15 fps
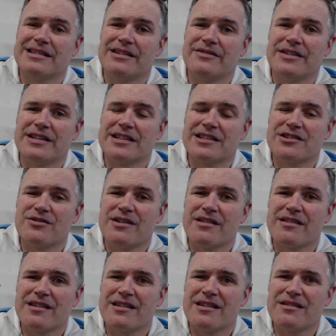if it doesn't do
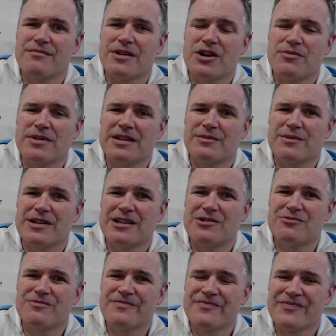anything at the moment,
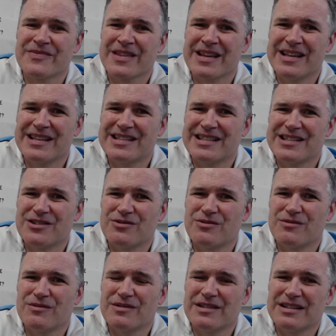well, it's
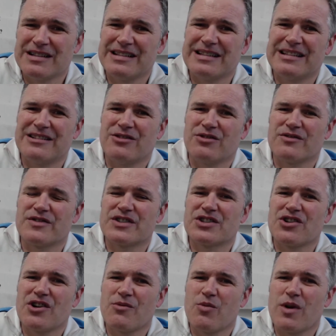still a lot of
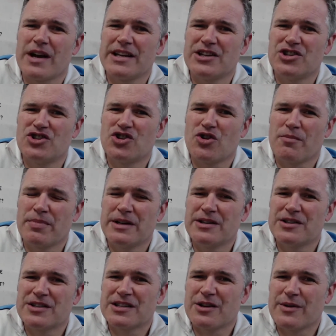sideways
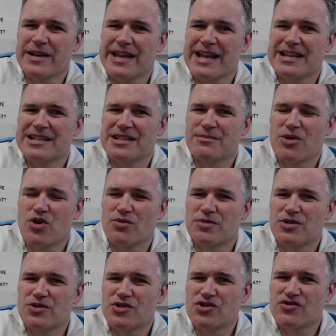choppiness. So again, some
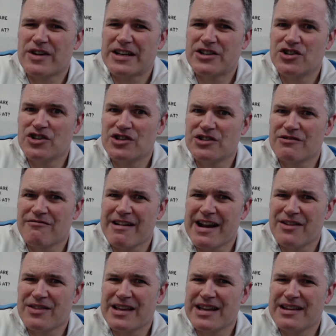option strategies
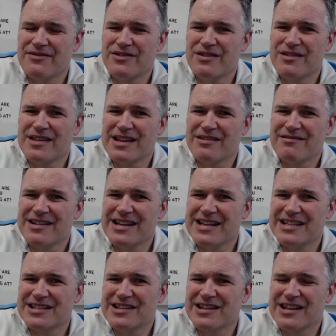around there. If you think really
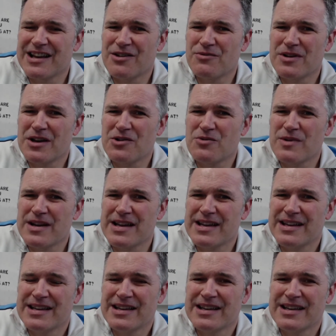it's going to go nowhere,